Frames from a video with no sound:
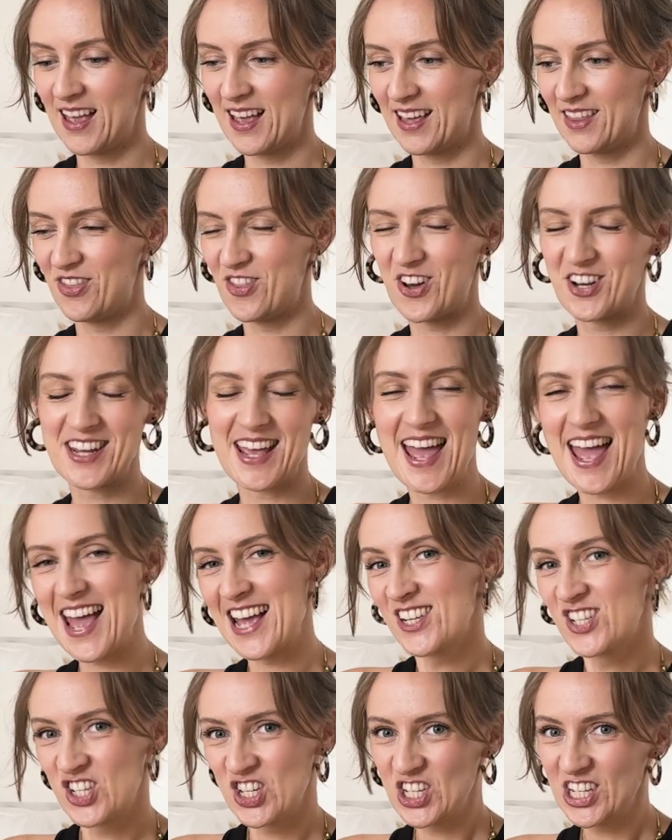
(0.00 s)
not
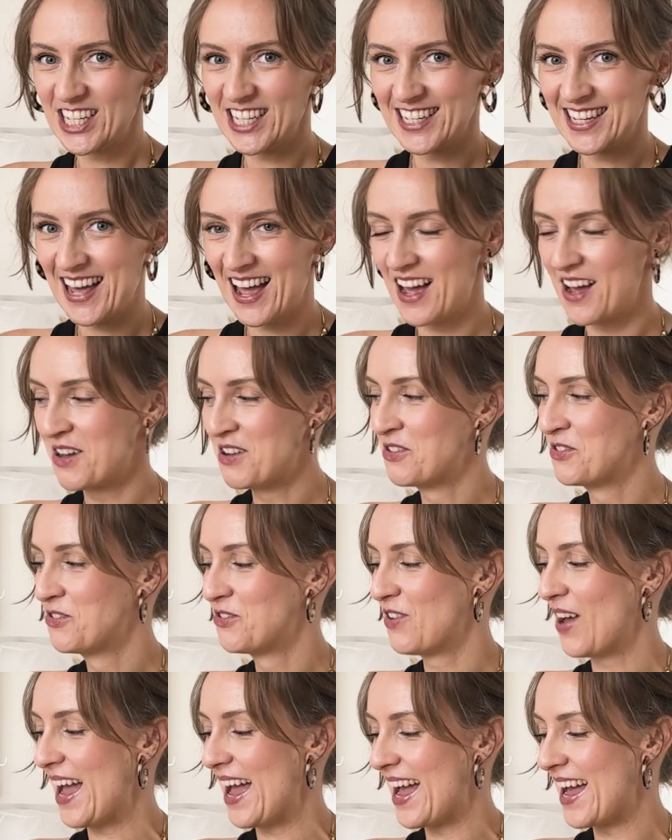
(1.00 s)
edgy
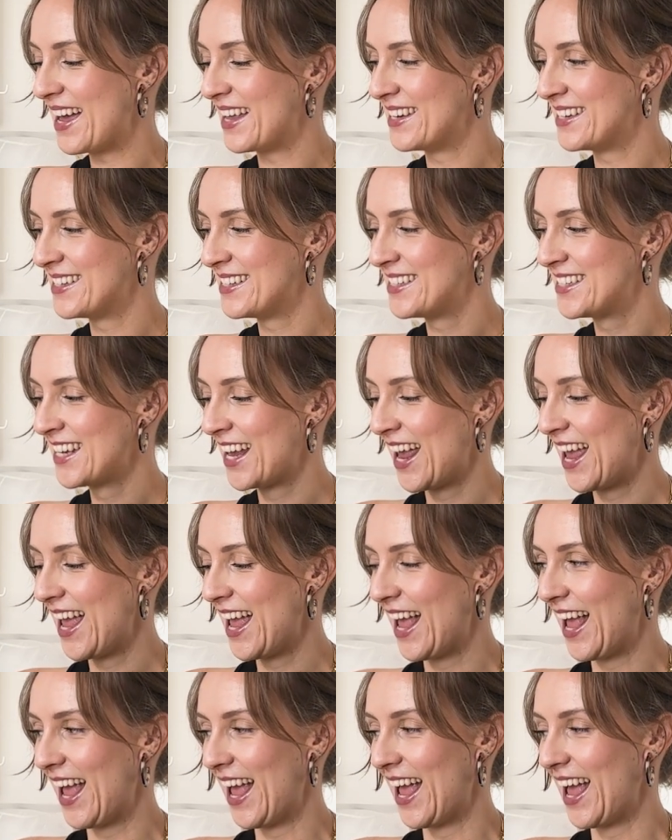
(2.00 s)
enough. And
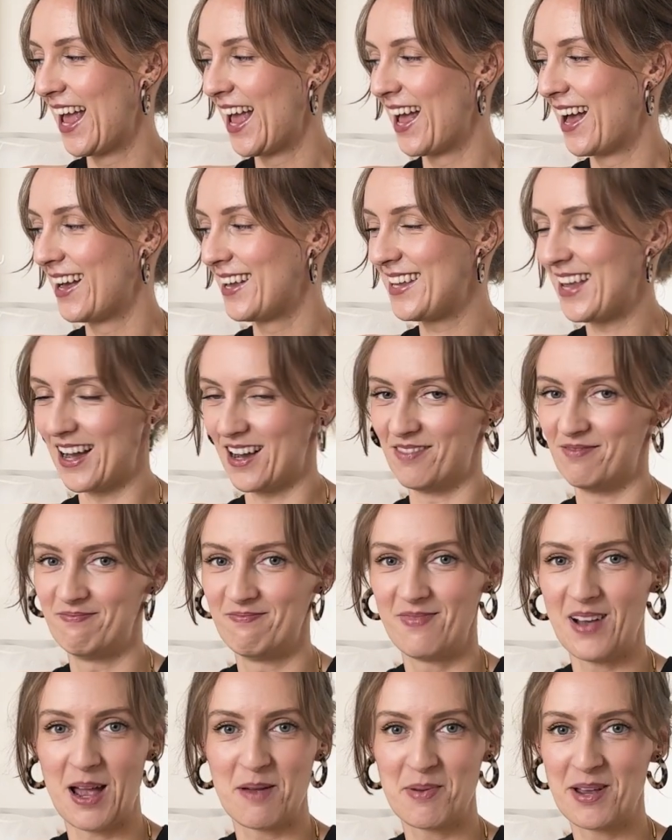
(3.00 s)
yeah,
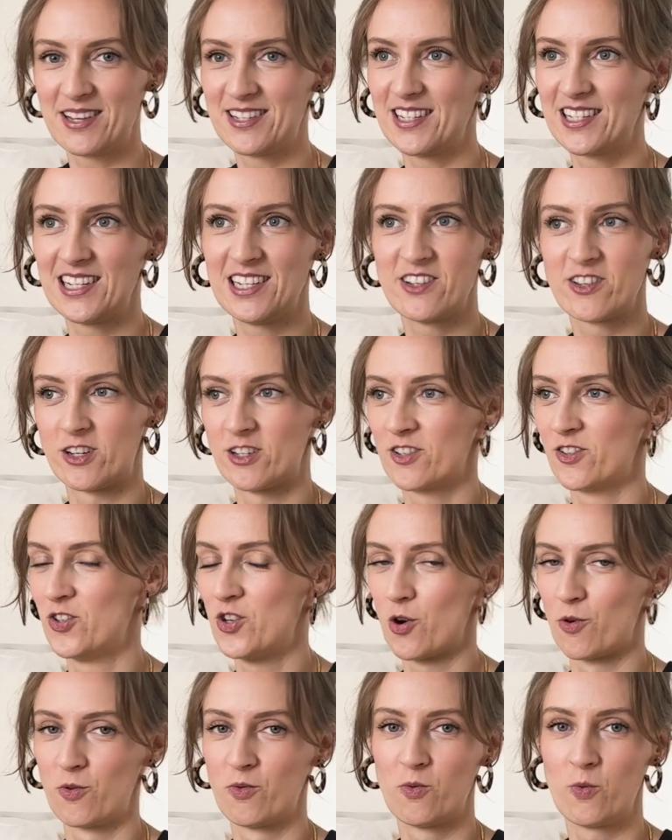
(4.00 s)
I basically thought,
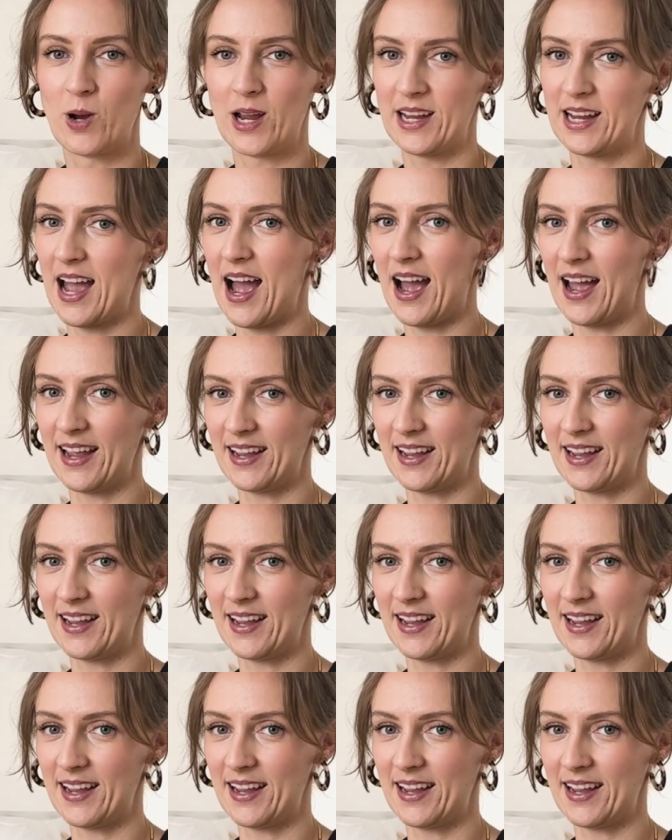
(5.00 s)
no way I